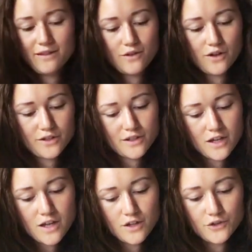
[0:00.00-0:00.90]
This cost
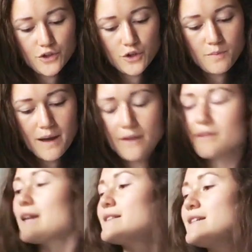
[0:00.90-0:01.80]

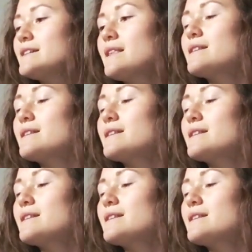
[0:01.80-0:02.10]
£2.18,